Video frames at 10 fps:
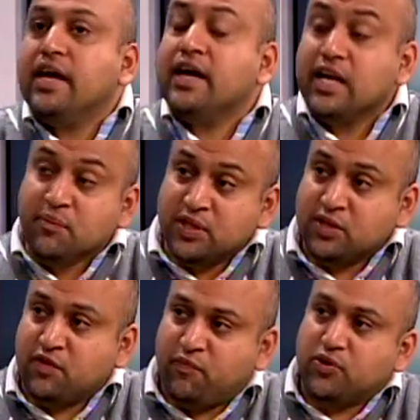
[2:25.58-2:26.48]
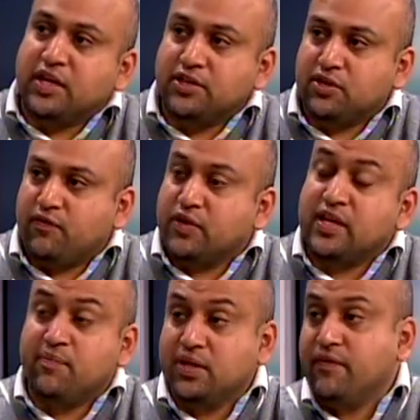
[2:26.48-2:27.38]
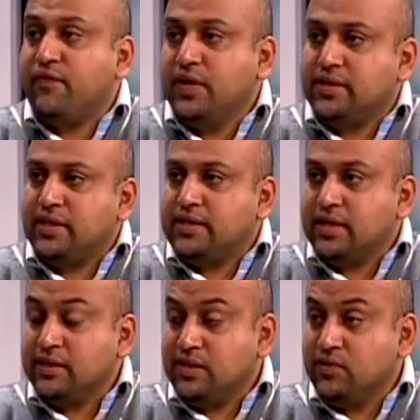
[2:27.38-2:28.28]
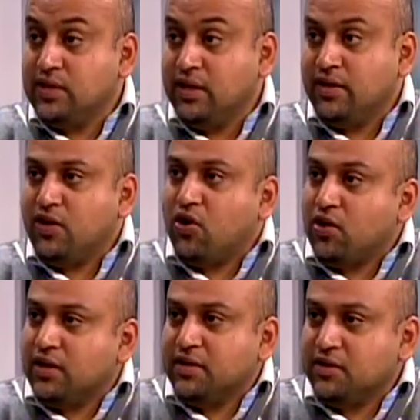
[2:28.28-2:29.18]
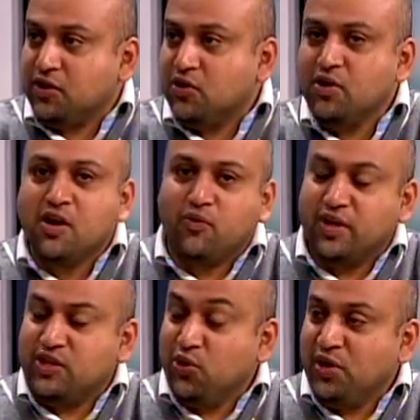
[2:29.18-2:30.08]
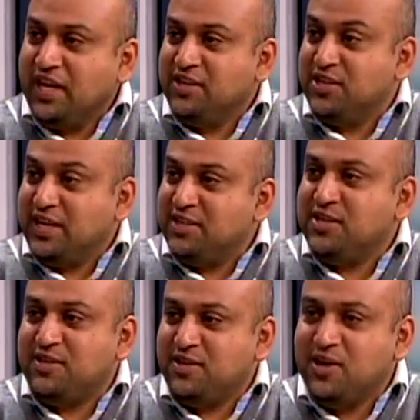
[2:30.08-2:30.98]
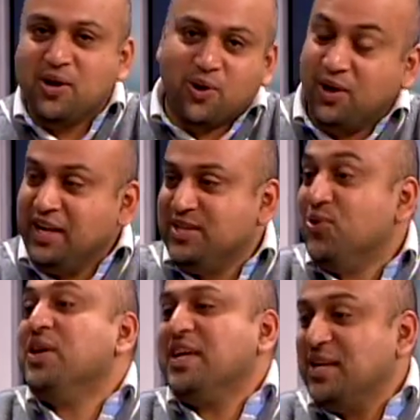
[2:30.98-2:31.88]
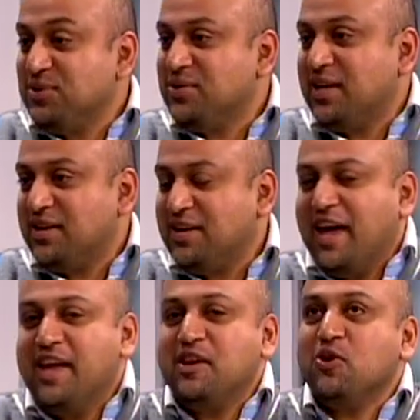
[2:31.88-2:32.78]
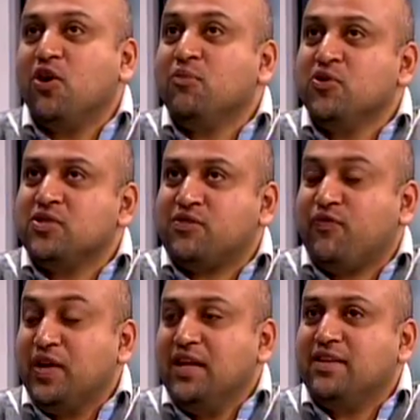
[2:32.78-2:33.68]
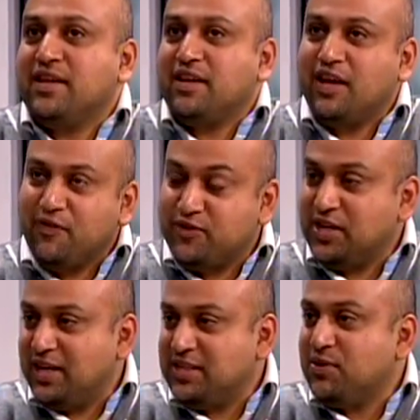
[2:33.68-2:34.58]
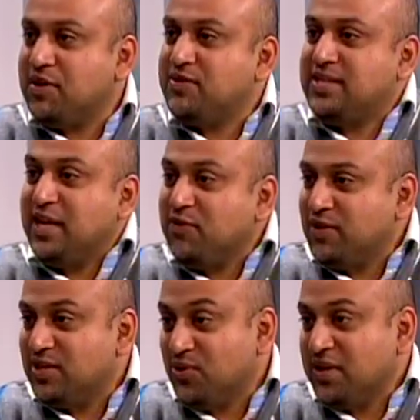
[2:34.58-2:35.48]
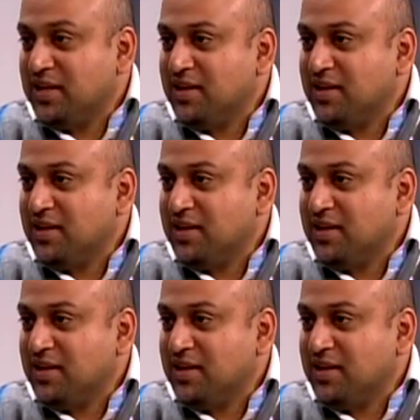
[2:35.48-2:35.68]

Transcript: There are glimpses of potential. For example, the first test against New Zealand in Auckland, what Dhoni and Jadeja did, only Dhoni can do that. And you almost feel that if Jadeja would have stayed with Dhoni,